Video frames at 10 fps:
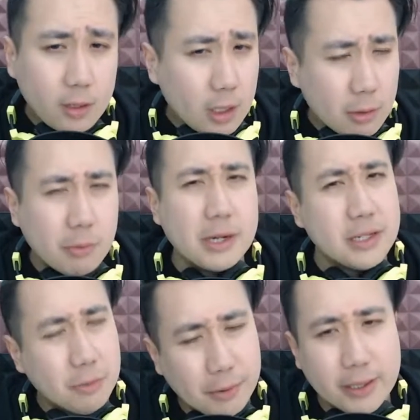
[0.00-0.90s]
Really,
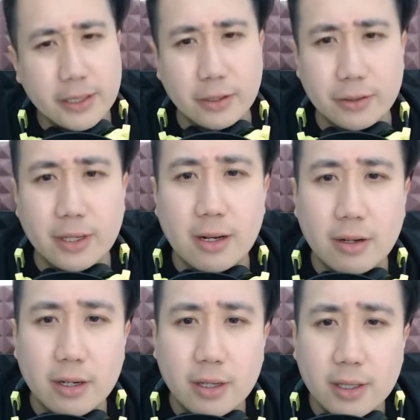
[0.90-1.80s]
really good card.
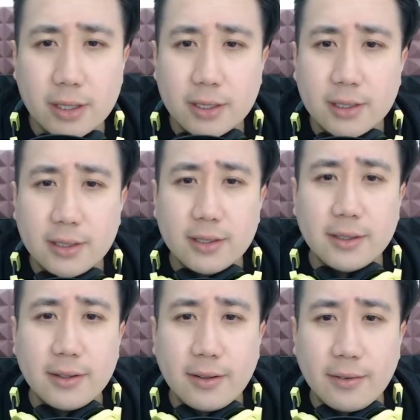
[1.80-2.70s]

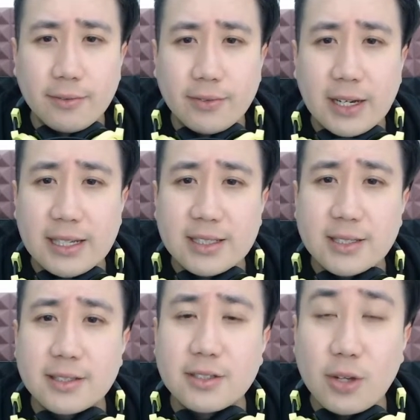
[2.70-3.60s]
Then
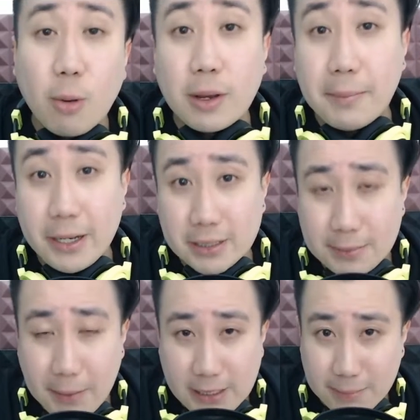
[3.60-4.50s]
let's talk about
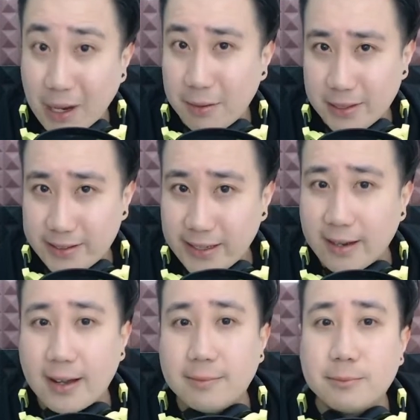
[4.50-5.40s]
Space Pirate
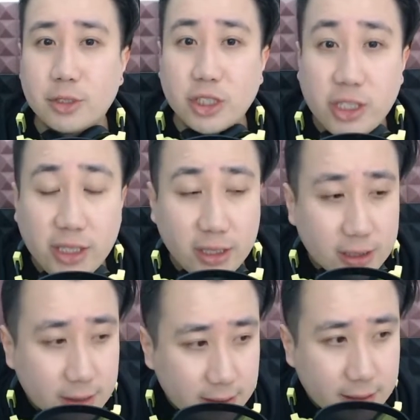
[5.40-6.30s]
Zanga. She
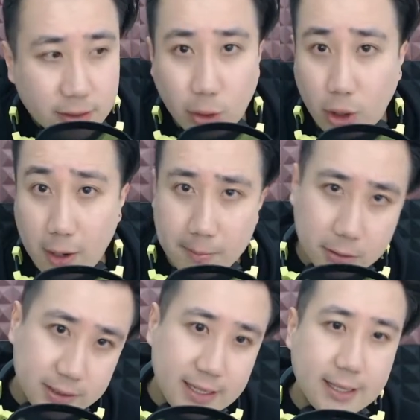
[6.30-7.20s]
is your combo
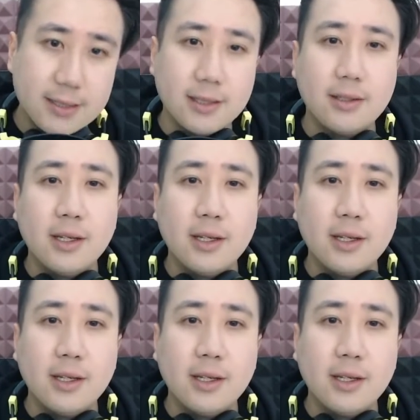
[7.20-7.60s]
starter.